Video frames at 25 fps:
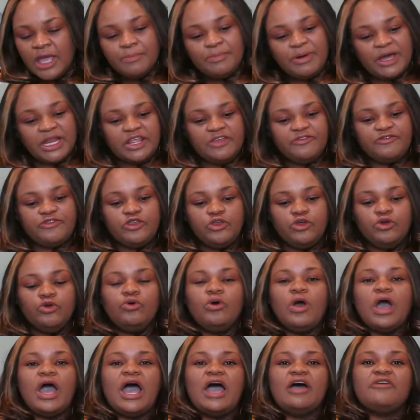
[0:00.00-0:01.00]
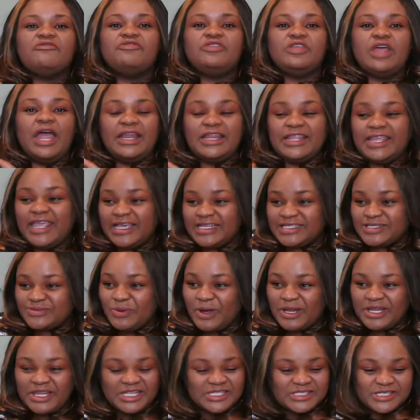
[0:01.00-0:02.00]
But if you have, and guess
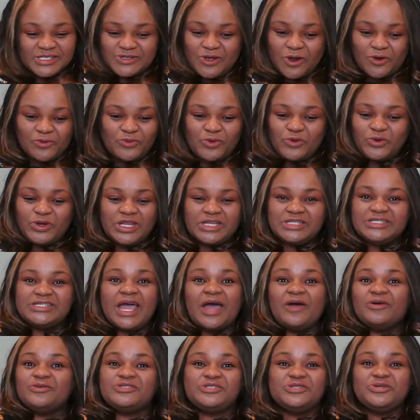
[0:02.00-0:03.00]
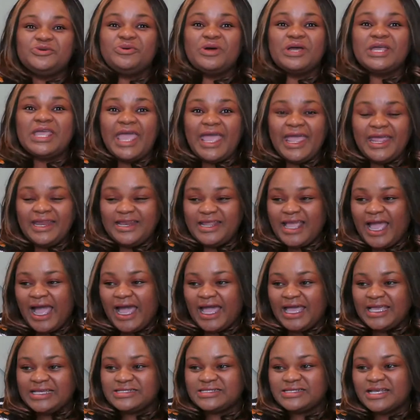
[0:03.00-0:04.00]
what? This is all rooted down to, again,
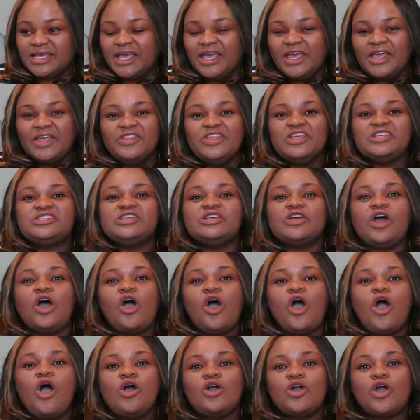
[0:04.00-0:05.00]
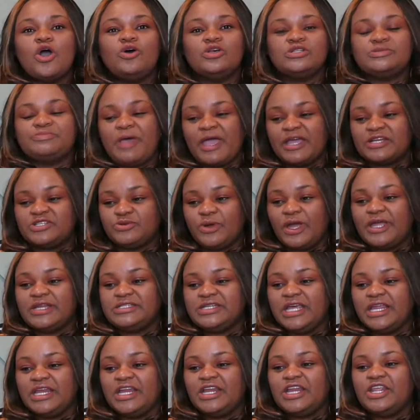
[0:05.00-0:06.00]
guys, this is all goes back to
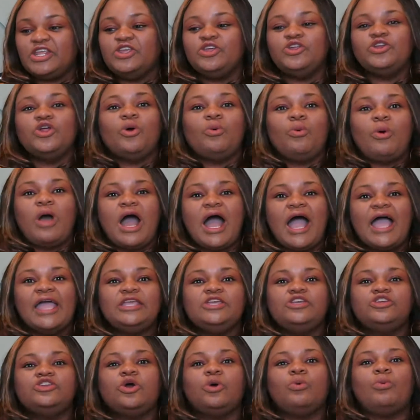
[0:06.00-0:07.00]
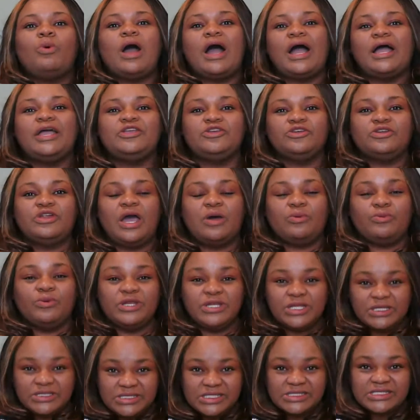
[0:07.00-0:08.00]
identity. You know why? You know why you're not
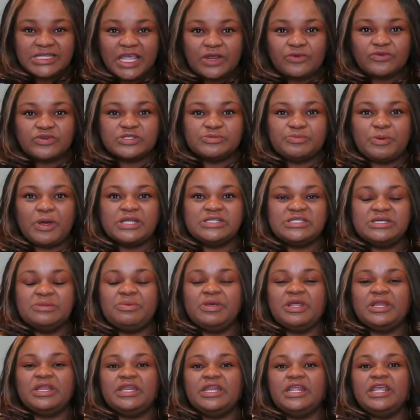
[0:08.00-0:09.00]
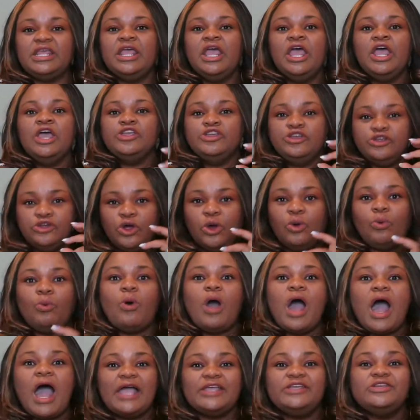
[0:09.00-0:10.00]
willing to take responsibility? You know
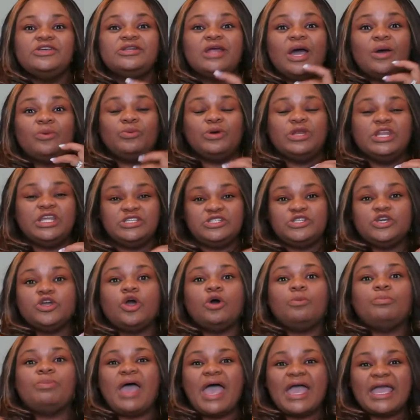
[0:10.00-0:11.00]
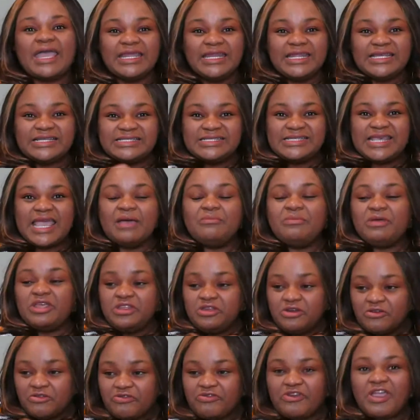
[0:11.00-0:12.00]
why you're not willing to go back and examine
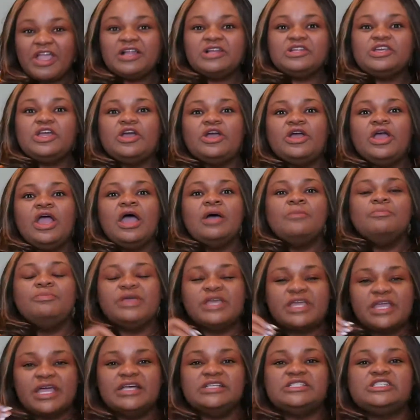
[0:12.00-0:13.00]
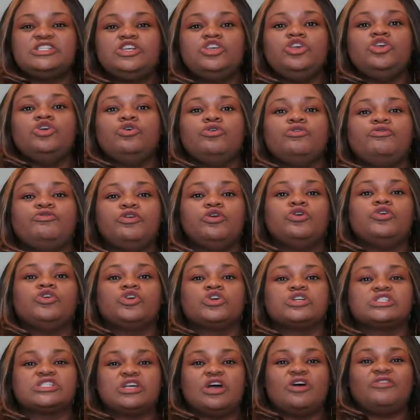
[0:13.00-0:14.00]
your failure? Because you view
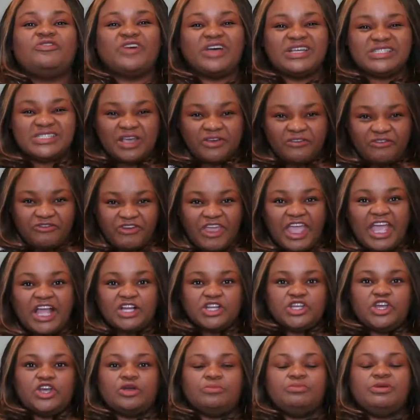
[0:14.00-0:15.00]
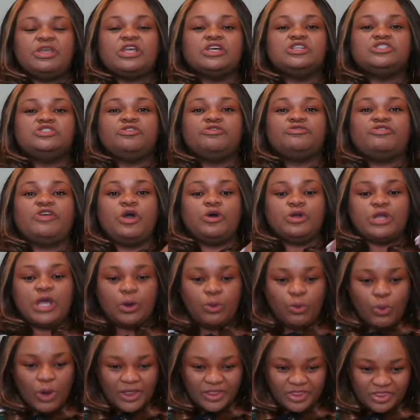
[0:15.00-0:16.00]
yourself as a failure because you failed
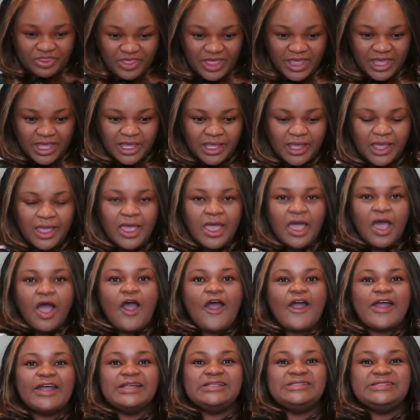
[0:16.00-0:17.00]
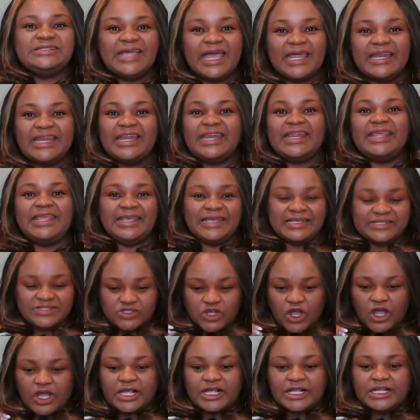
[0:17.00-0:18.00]
at one thing. Our identity is
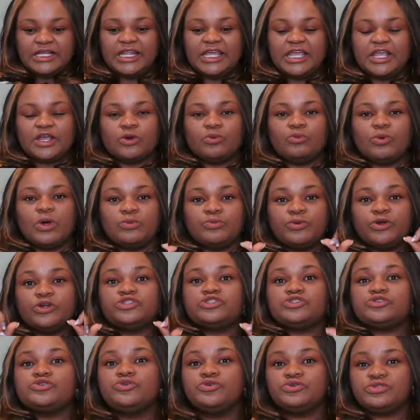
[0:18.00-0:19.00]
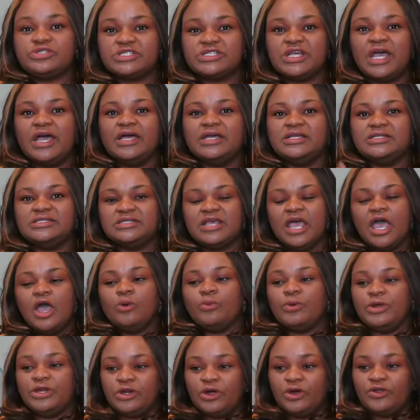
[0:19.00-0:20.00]
not clear. When we're true sons,
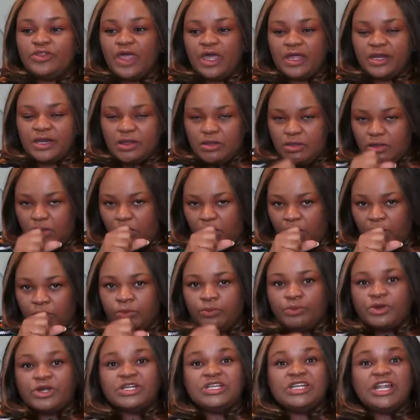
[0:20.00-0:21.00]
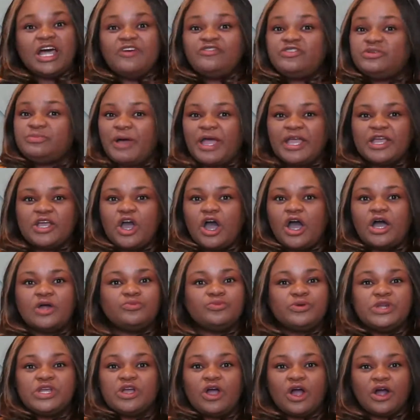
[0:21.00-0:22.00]
we know that we're loved by
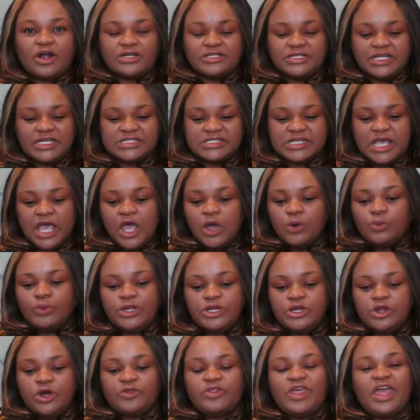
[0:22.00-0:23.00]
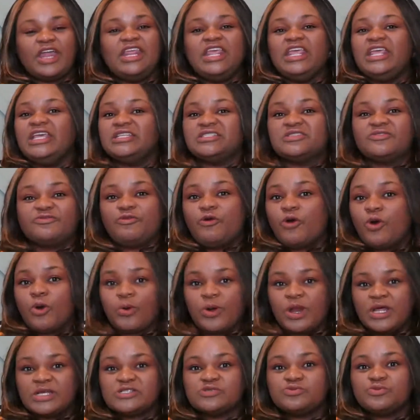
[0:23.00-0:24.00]
God regardless. We know that he is
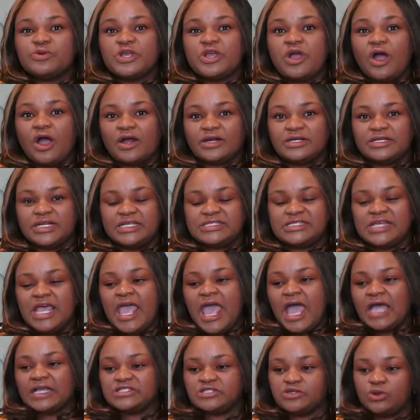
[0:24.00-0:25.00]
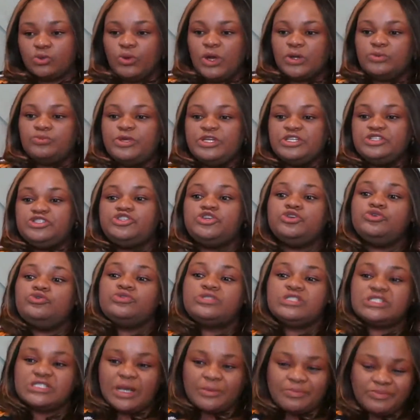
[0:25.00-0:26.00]
for us regardless. And so when we do
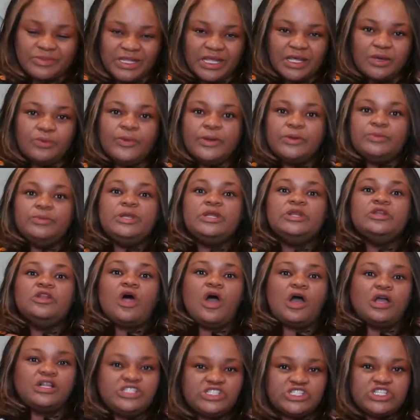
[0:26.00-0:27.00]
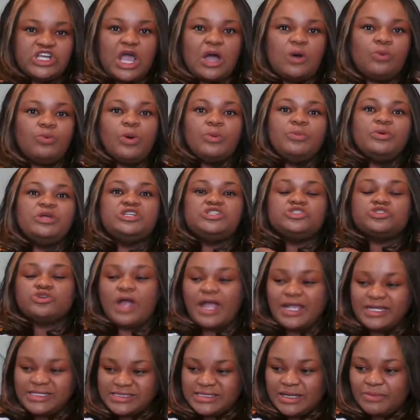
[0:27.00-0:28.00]
something, when we launch out, when we
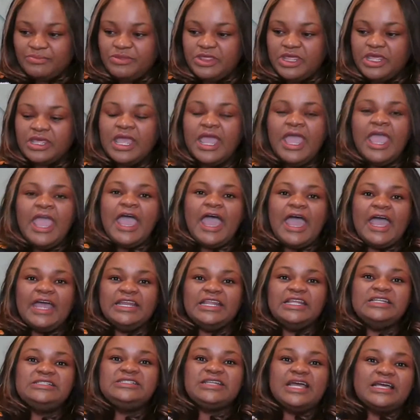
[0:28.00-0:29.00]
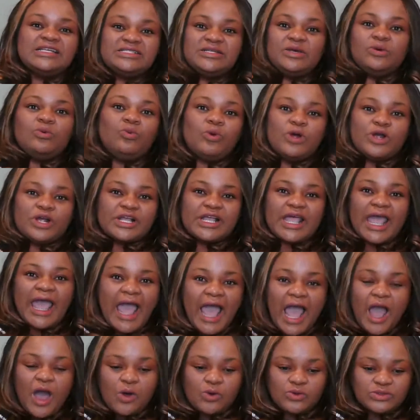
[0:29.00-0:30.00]
try something and it doesn't work
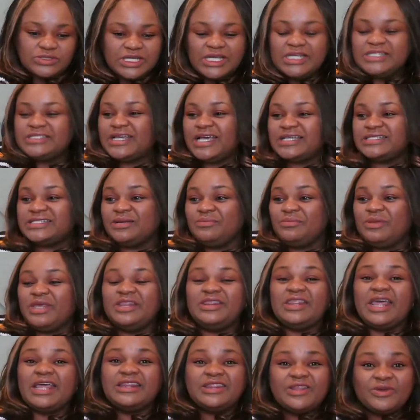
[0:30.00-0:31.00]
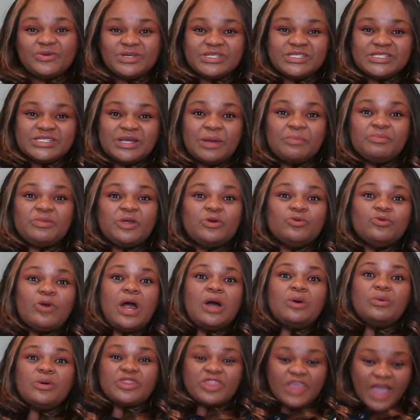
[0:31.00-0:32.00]
out, it doesn't mean that there is something
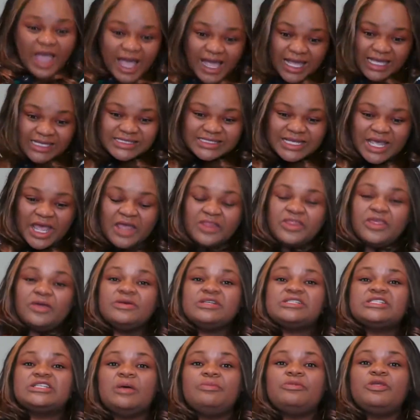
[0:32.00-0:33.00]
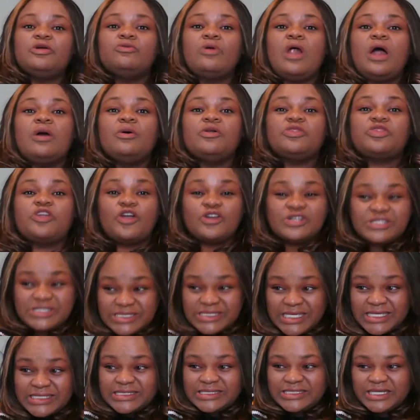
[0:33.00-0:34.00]
wrong with us. There is something wrong with our
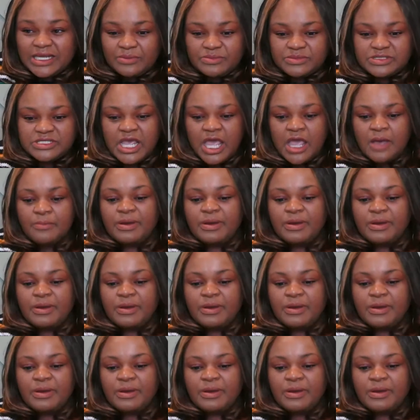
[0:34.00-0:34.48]
systems.